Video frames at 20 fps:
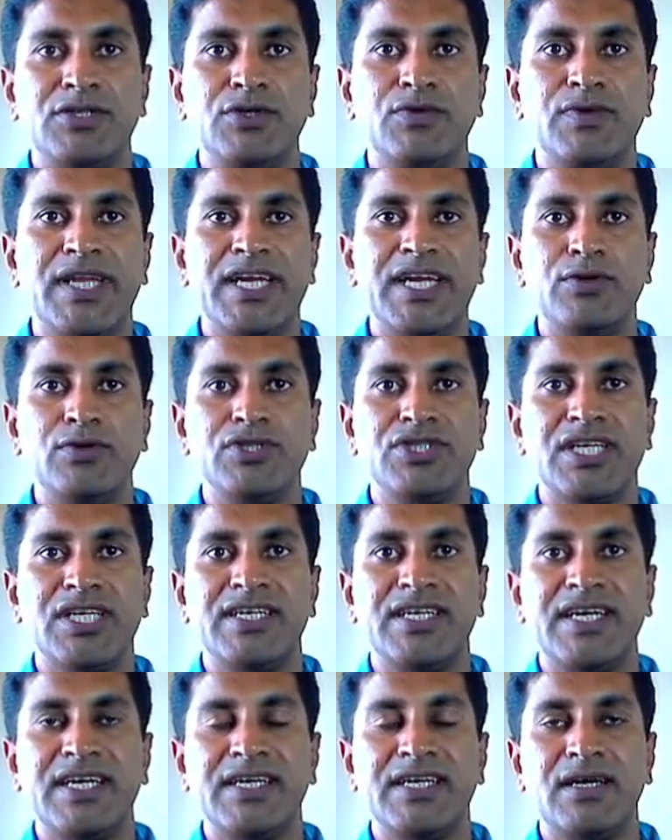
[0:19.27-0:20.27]
you need to
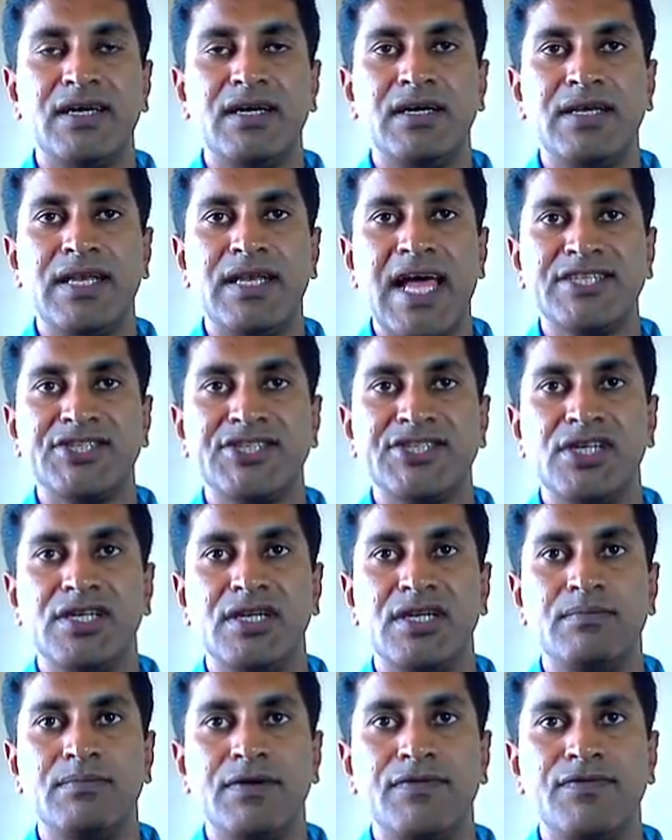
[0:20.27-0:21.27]
generate a natural
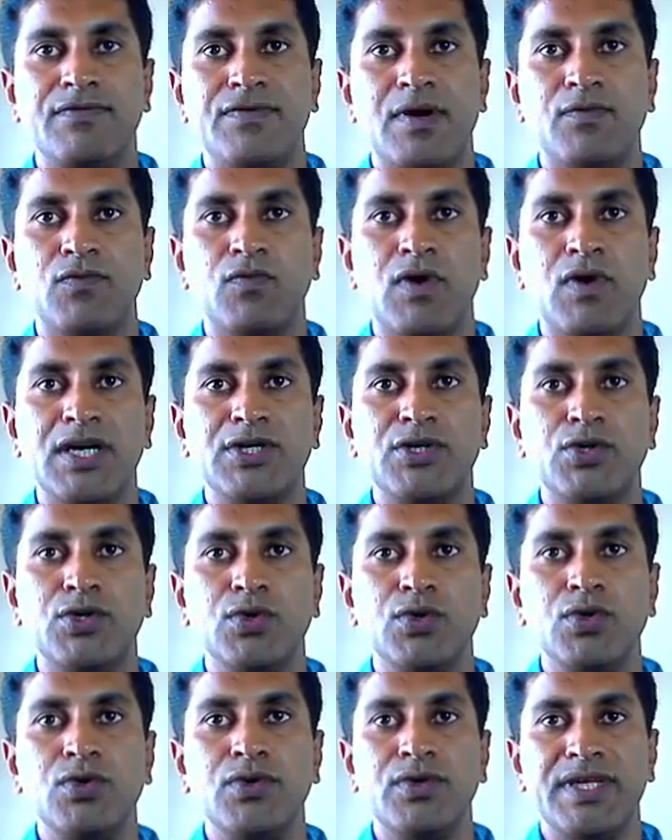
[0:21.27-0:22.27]
number from 1
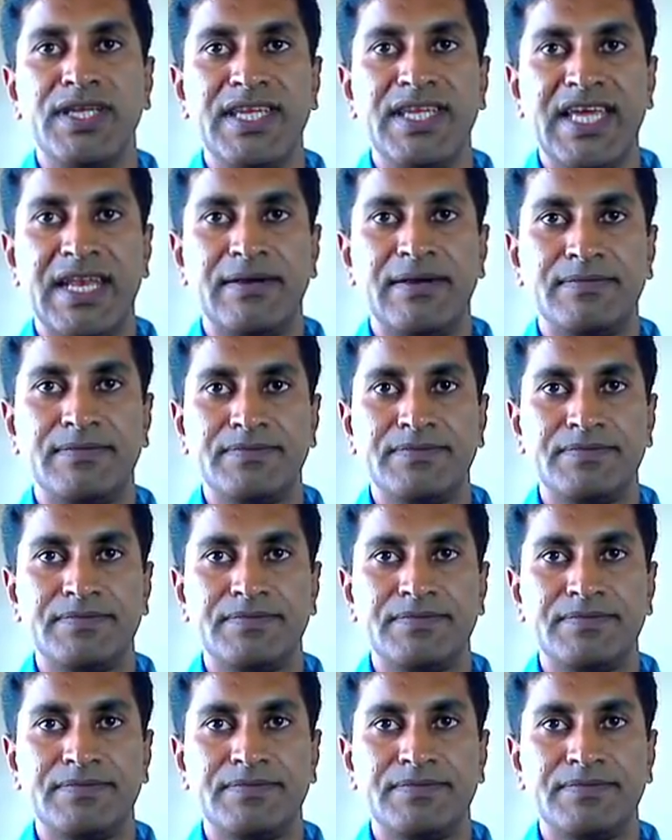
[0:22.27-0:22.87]
to n.